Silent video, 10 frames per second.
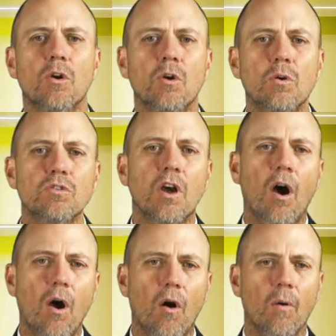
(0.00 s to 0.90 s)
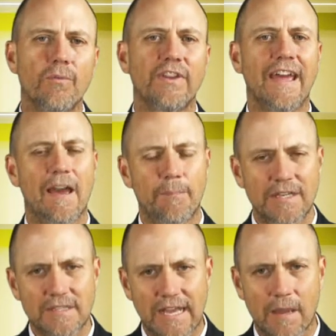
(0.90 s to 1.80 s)
whose homes have
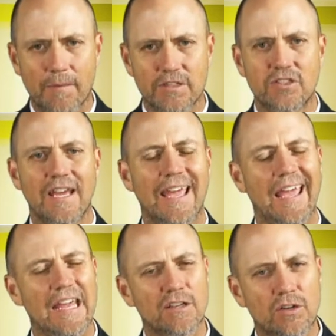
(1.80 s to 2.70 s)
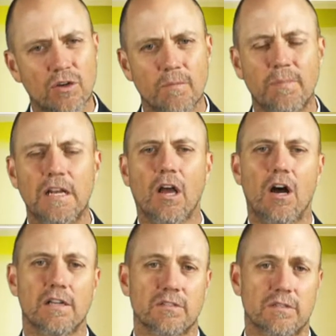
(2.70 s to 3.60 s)
been damaged and could be
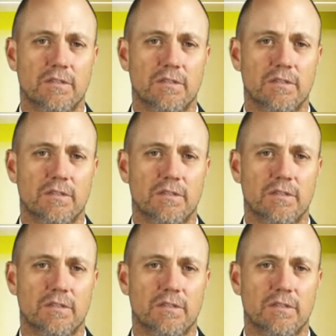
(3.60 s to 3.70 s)
lost.